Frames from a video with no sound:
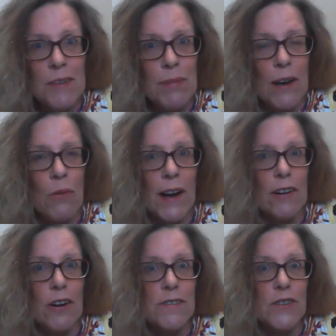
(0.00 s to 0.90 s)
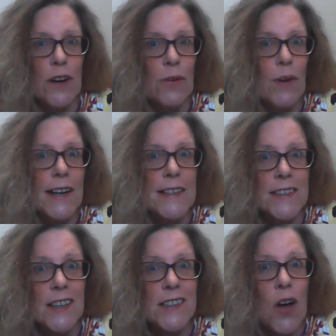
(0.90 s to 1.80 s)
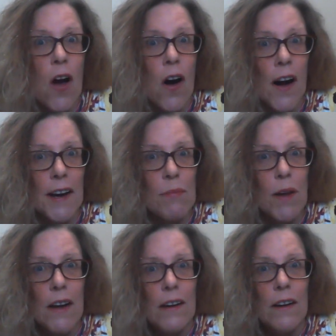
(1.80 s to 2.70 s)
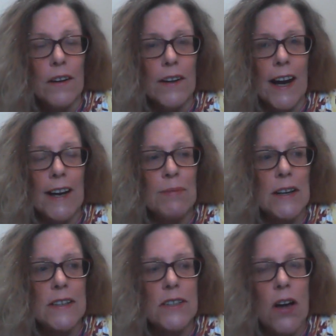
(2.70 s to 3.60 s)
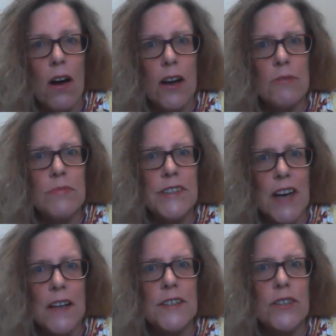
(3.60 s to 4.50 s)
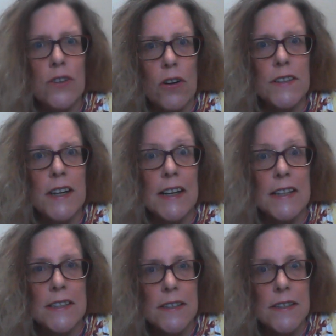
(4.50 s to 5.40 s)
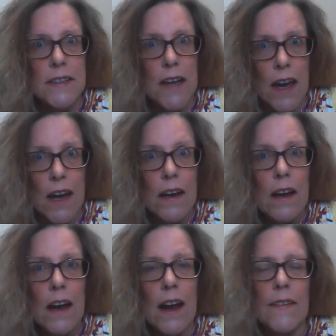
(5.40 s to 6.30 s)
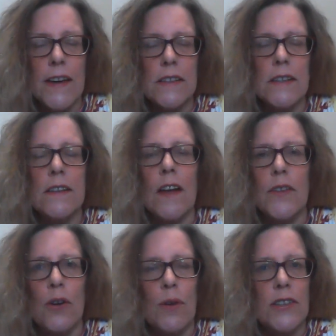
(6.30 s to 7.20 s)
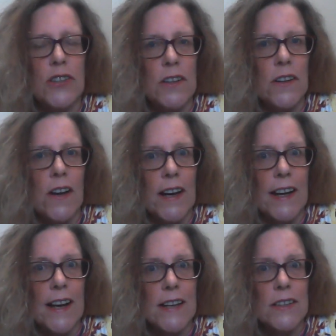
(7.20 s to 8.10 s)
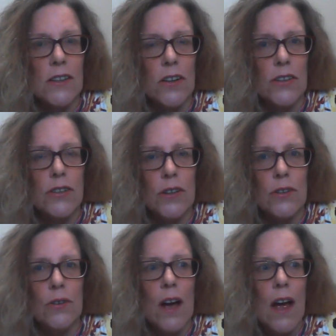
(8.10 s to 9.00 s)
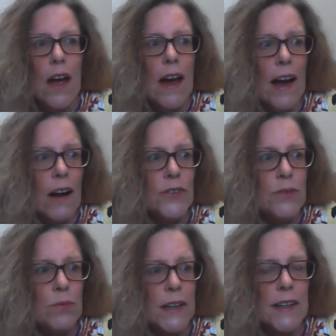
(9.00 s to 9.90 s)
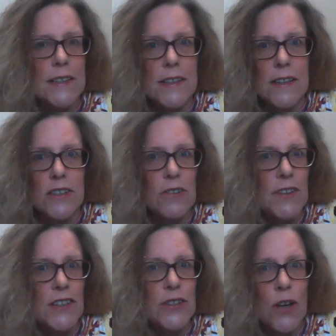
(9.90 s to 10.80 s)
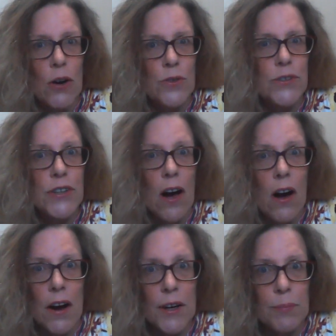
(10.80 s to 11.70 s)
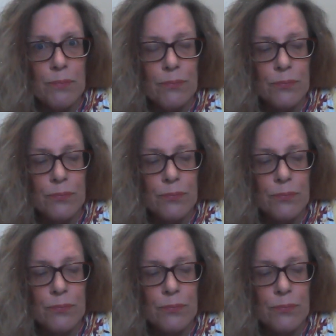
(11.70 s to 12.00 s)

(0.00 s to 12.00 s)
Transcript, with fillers: be aware of straight away is that time, okay? Because time does not exist there. And that's another question that I get asked a lot too. How do we exist if there's no time?